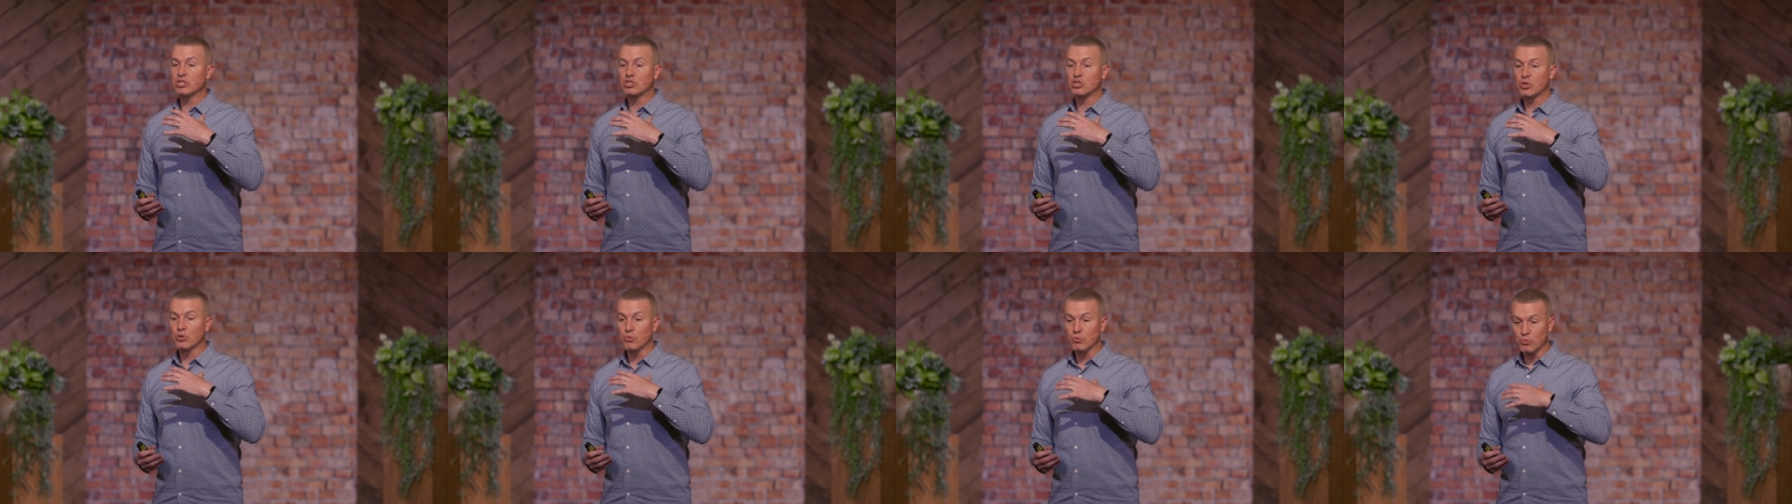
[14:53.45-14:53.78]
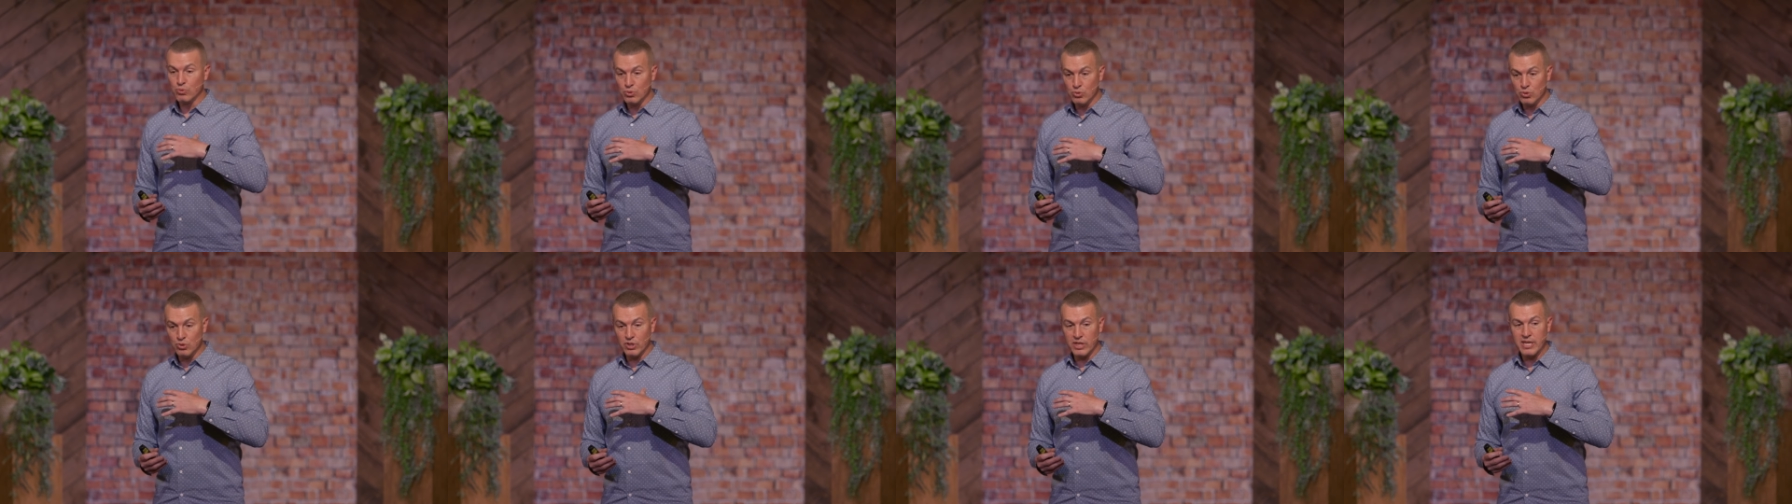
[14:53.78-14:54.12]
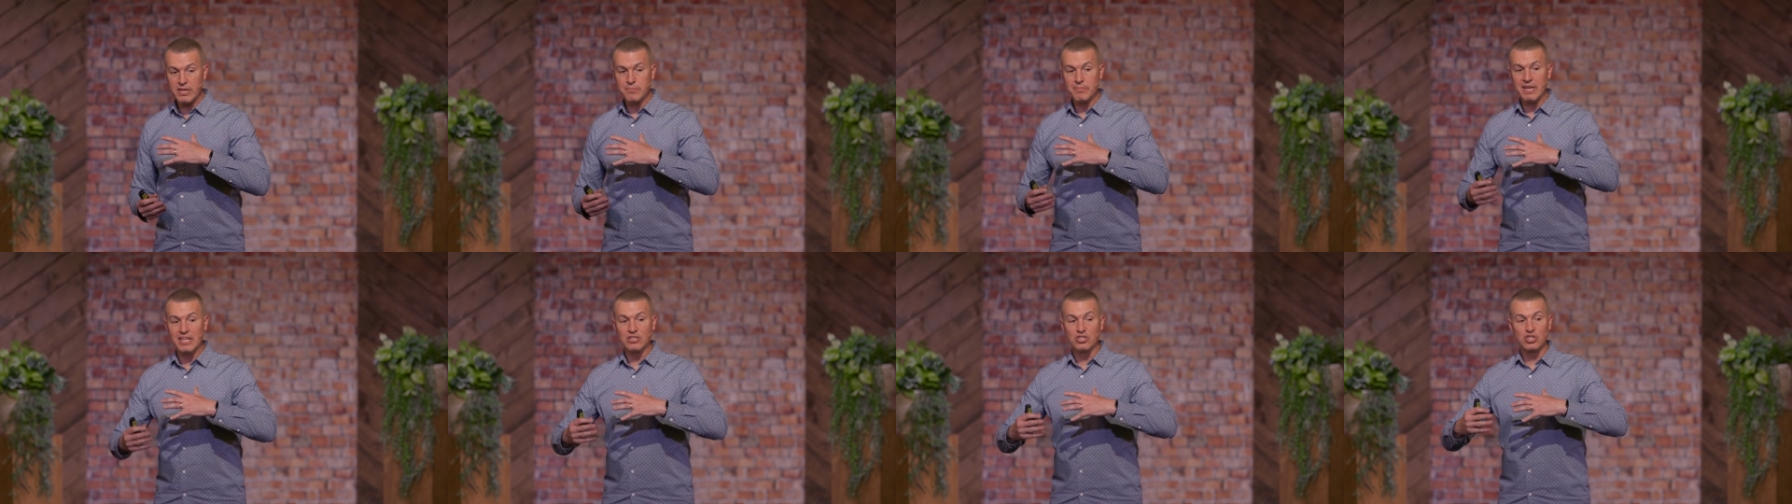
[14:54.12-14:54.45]
to rule
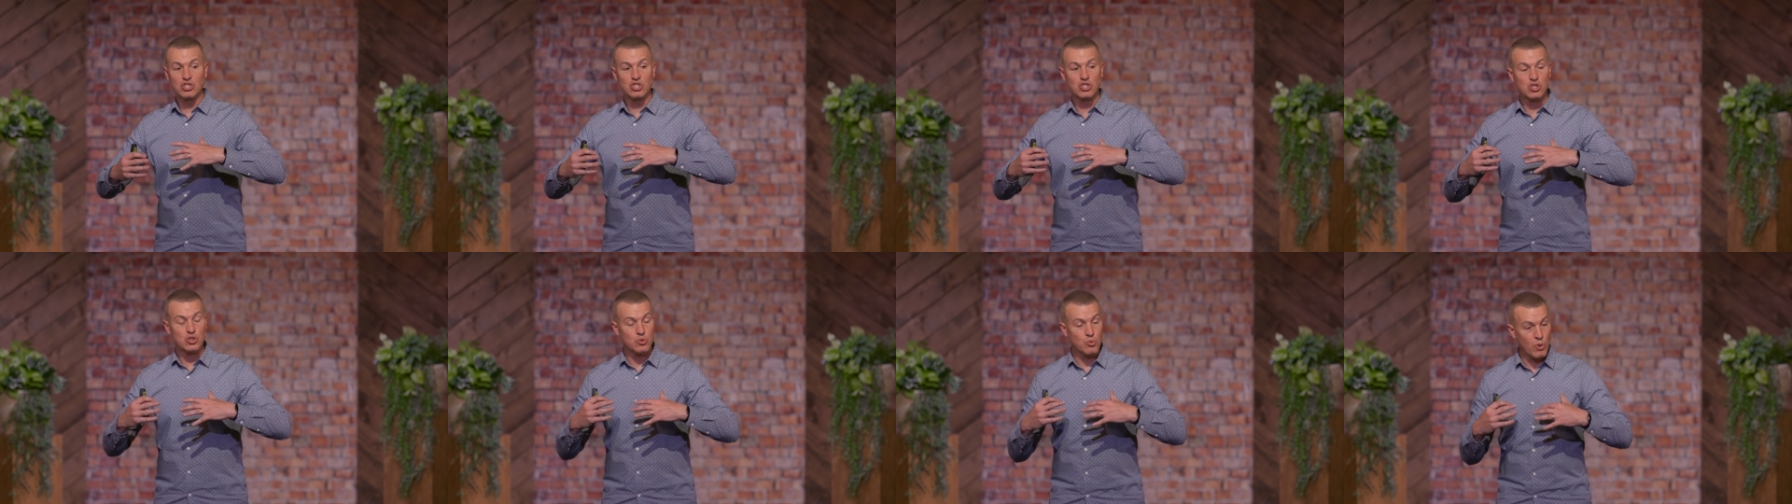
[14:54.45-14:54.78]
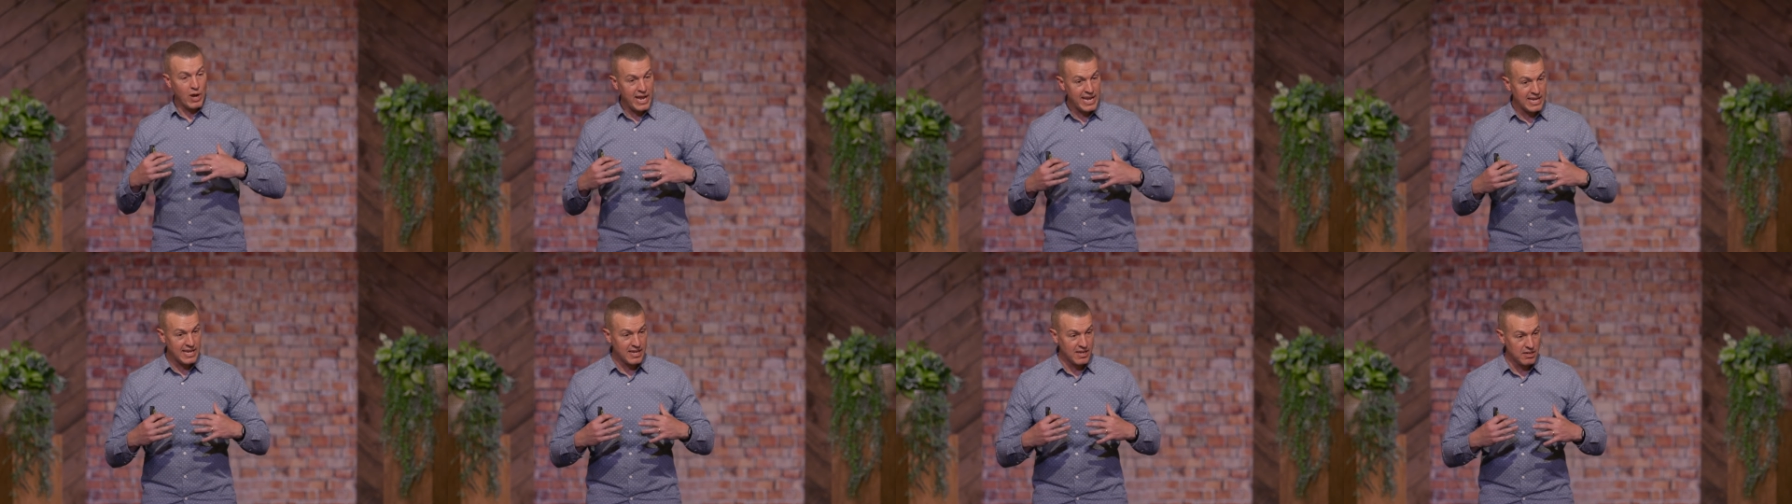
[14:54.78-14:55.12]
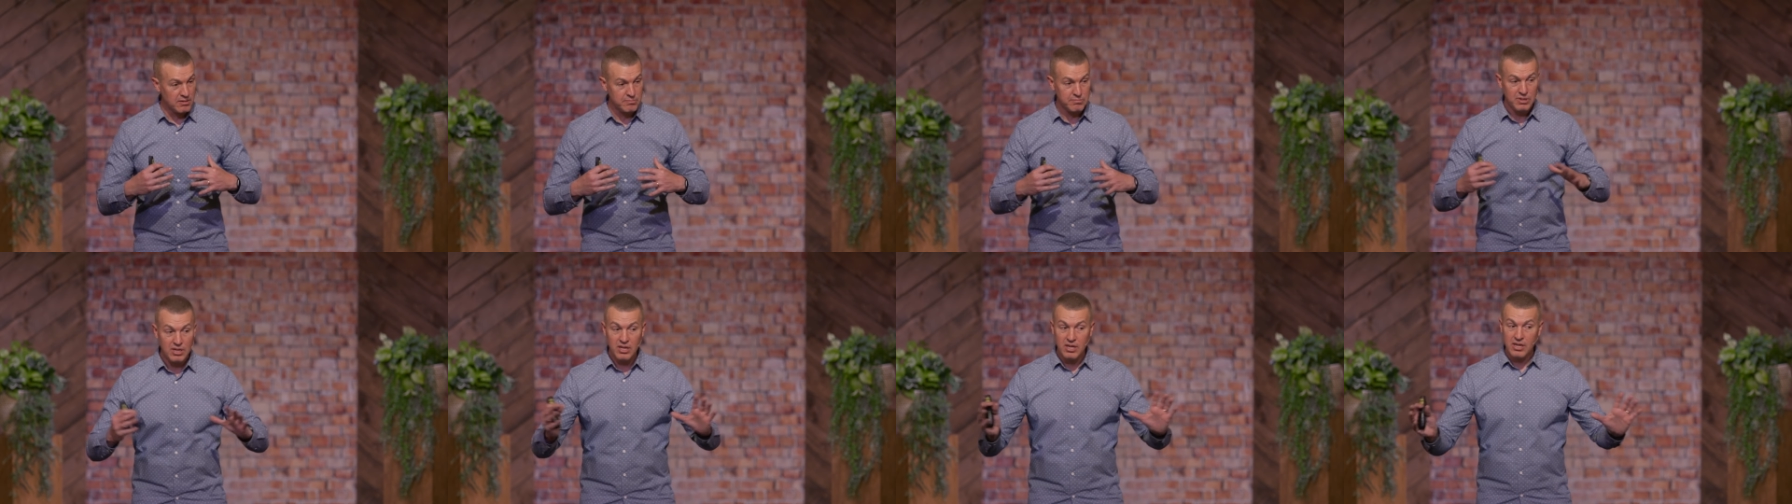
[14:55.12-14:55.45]
him and sway
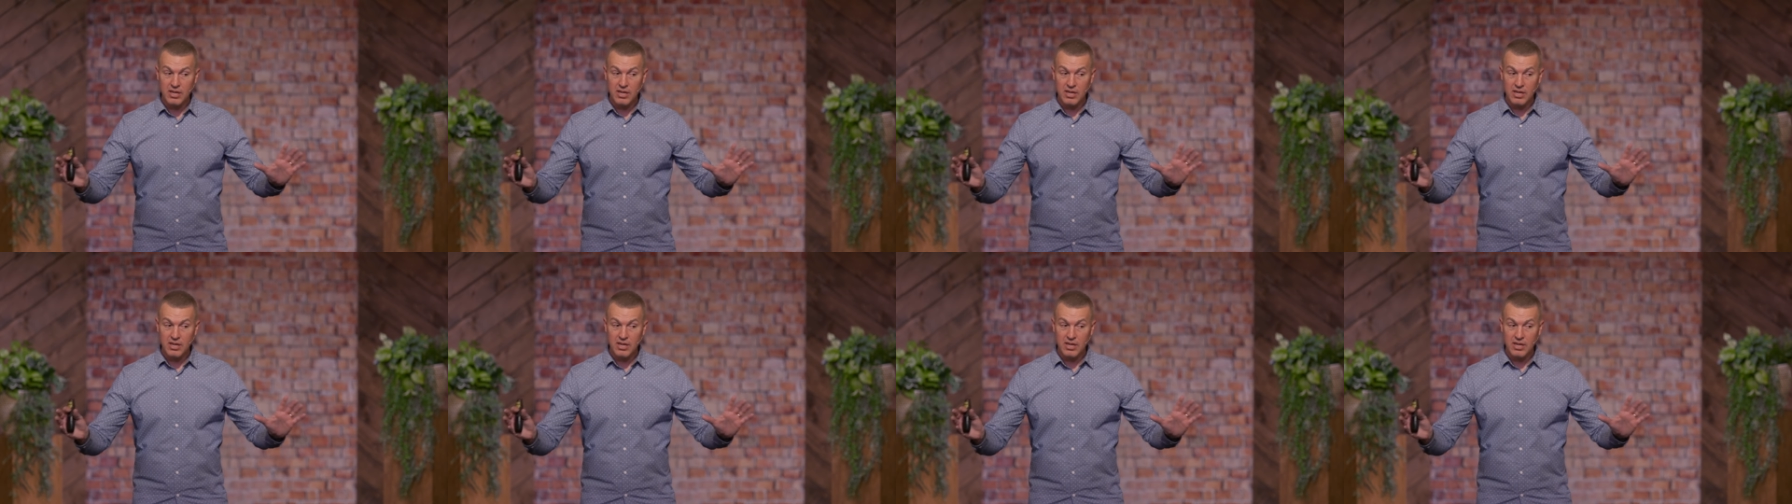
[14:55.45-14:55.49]
him,